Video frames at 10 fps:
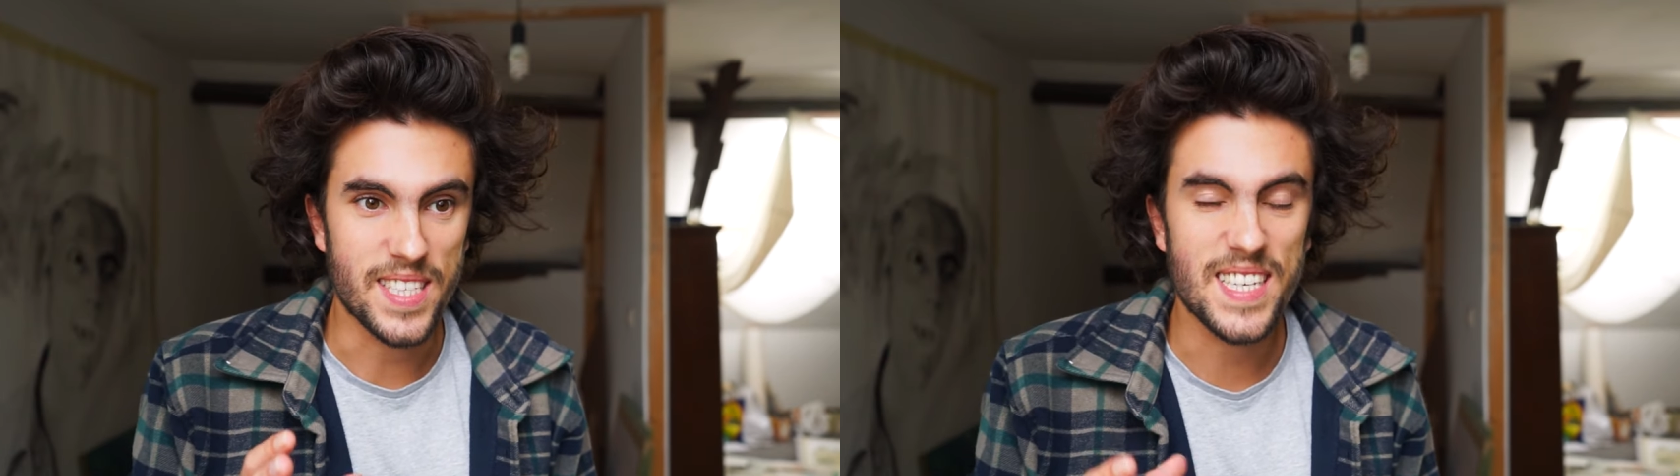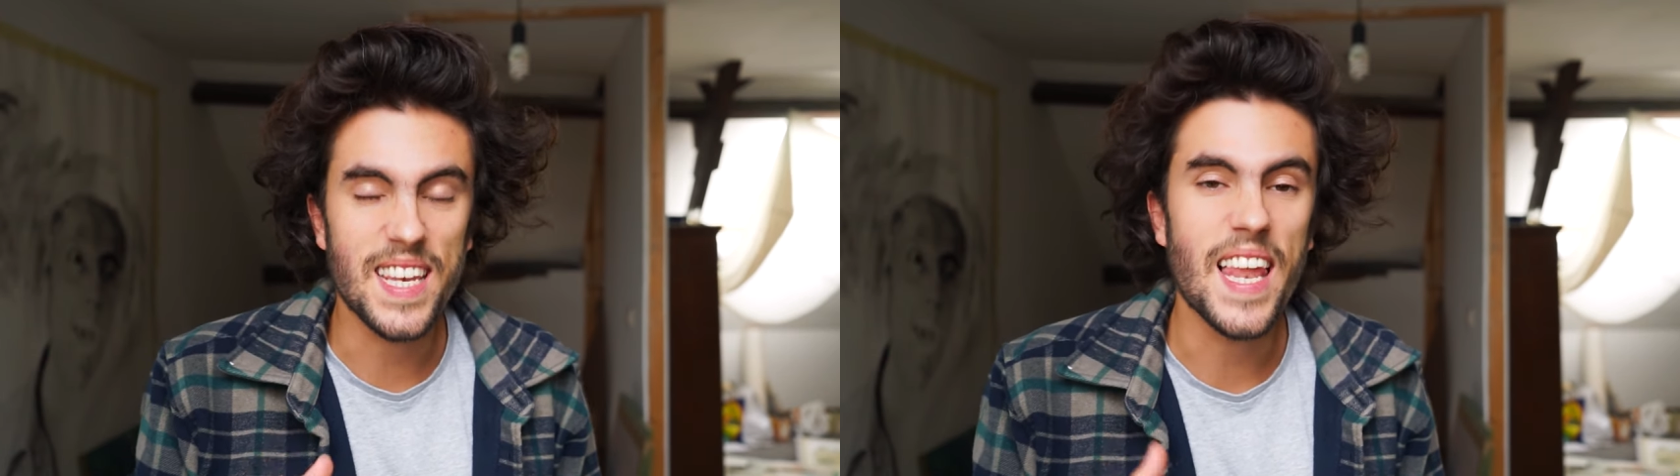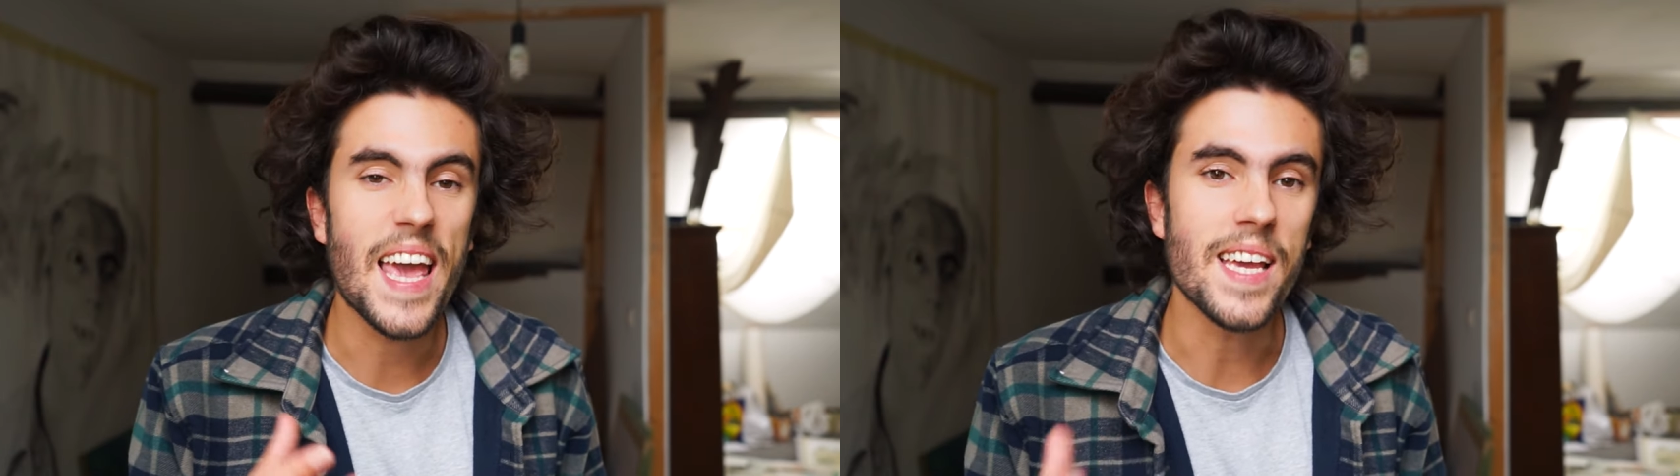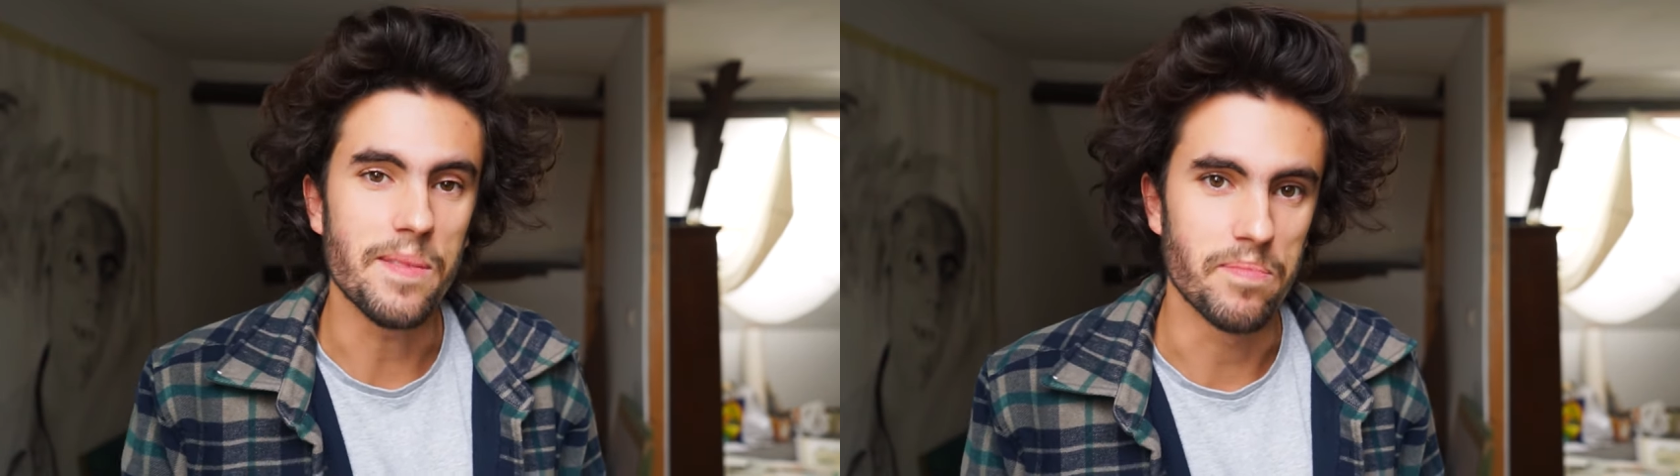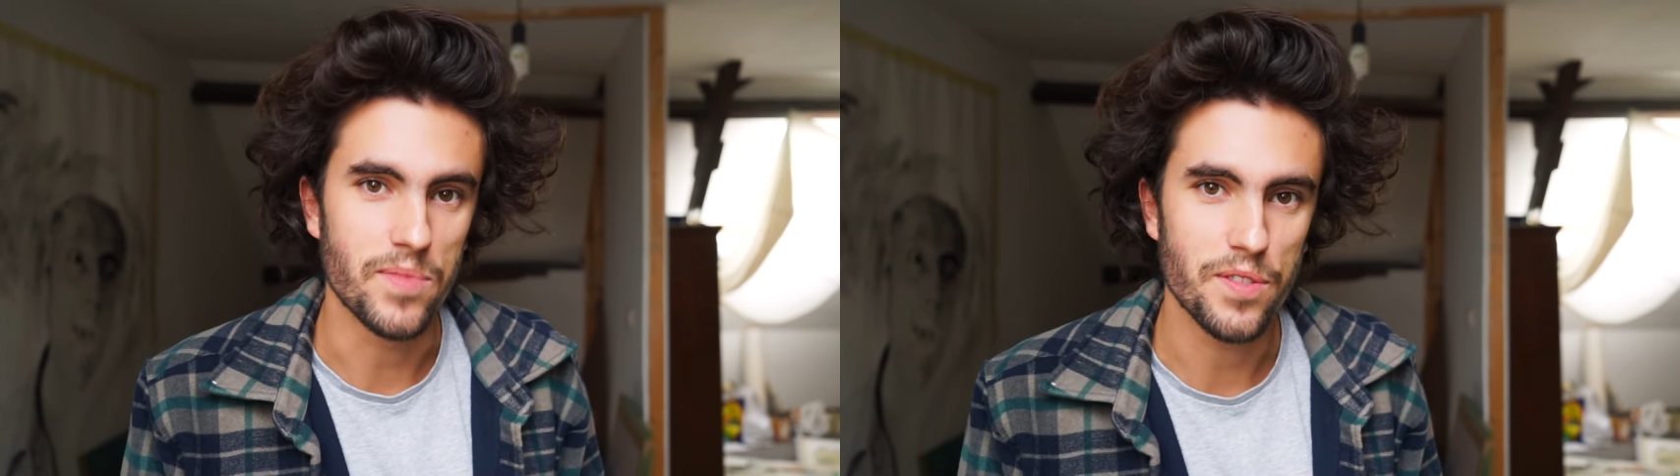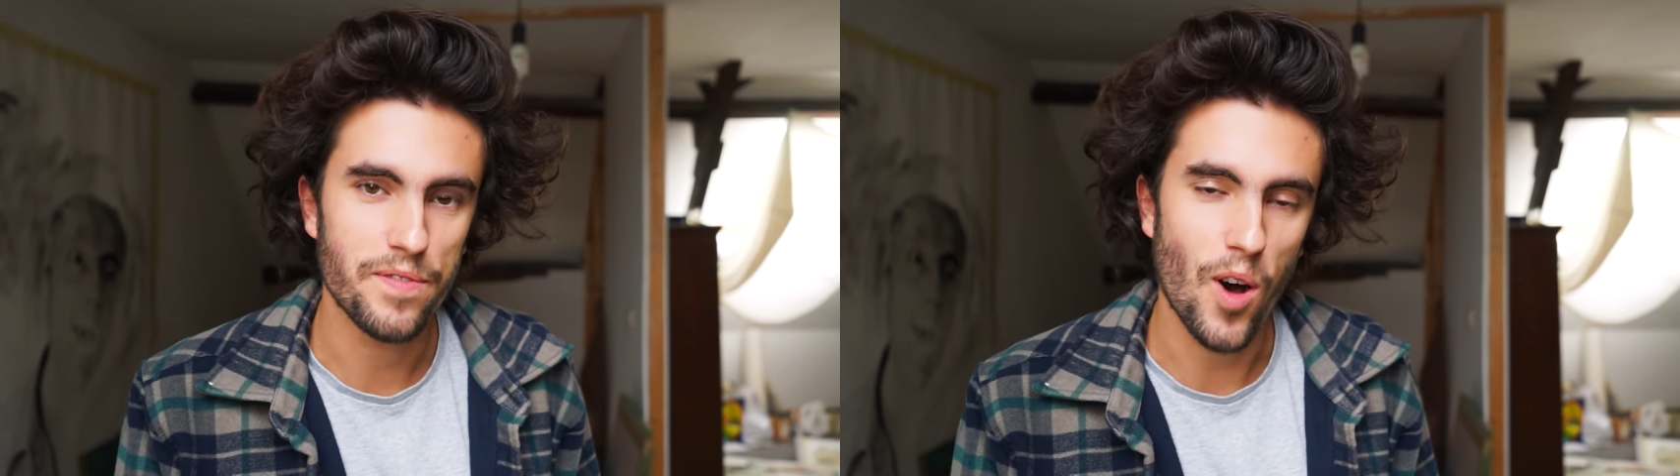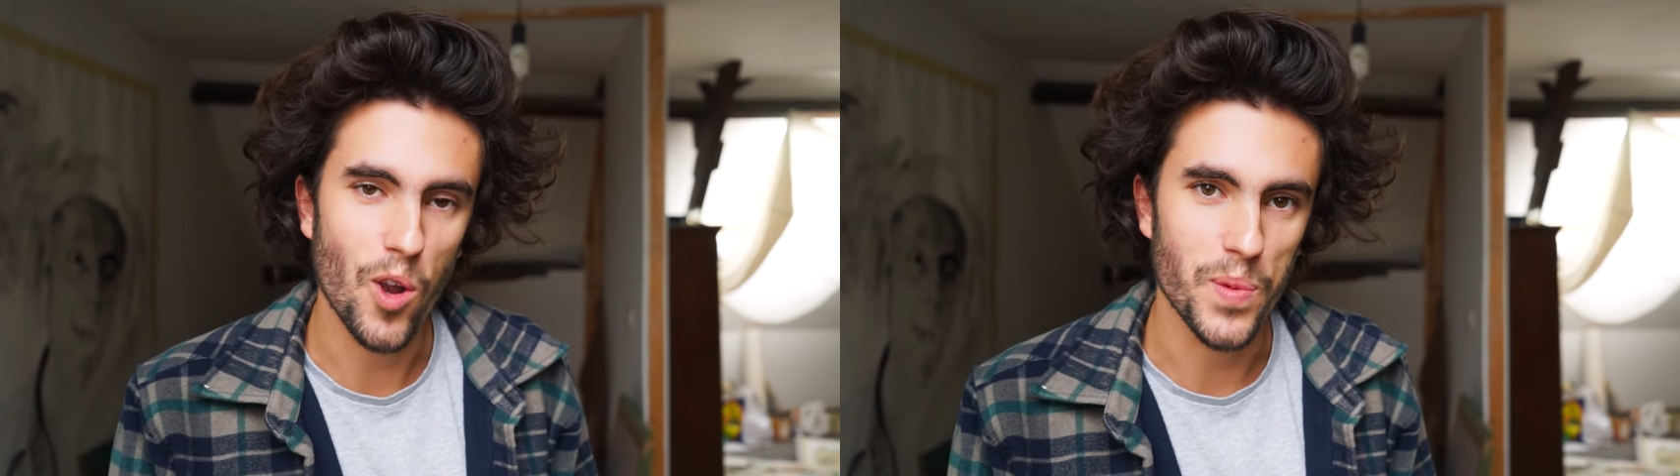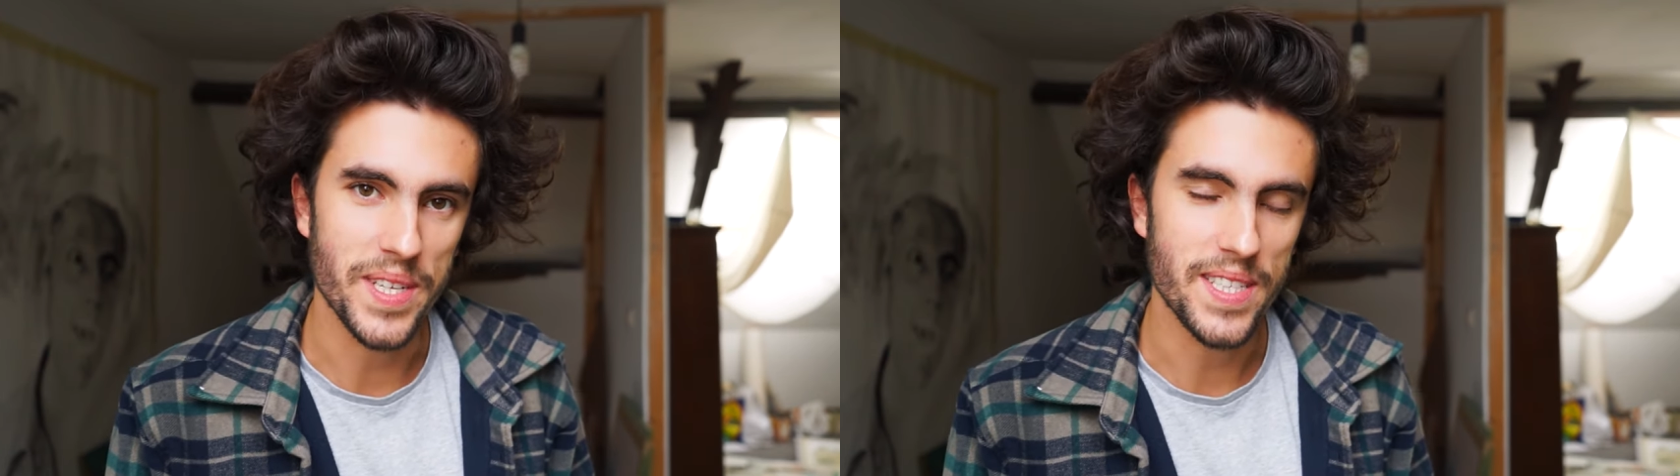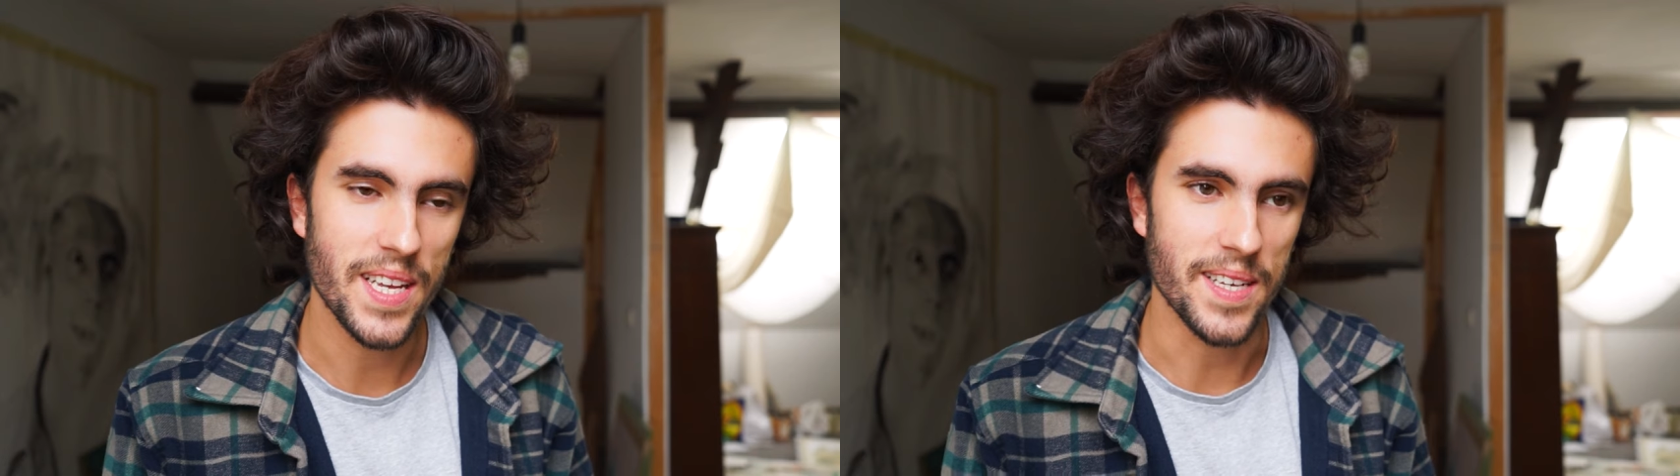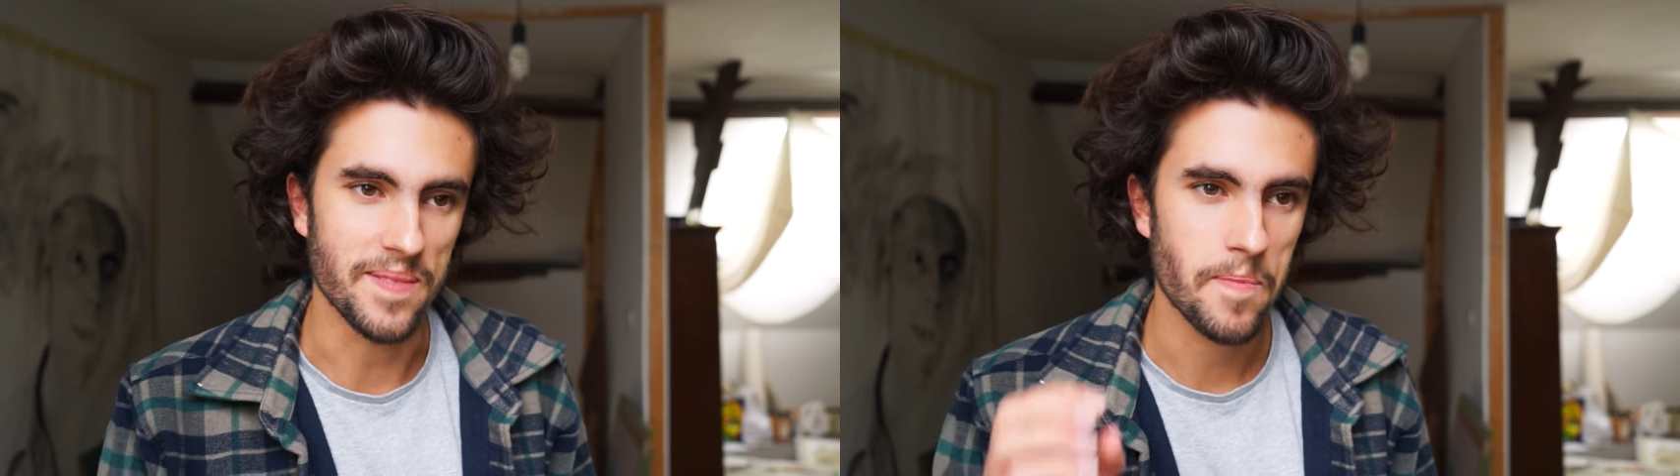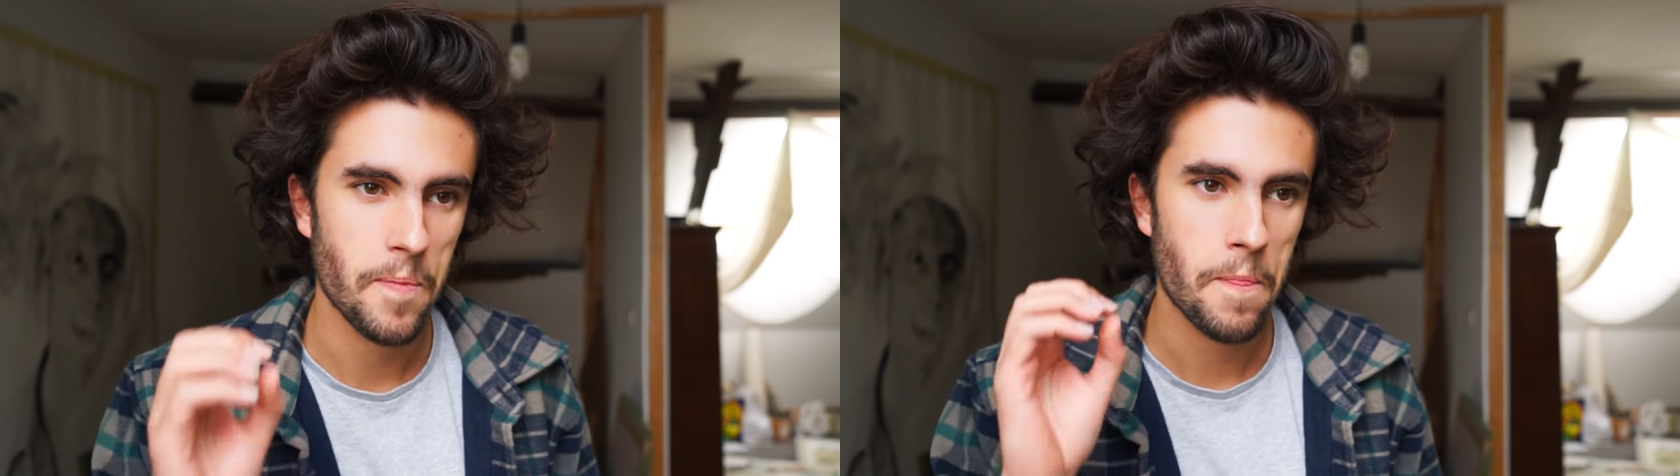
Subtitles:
claim the following thing.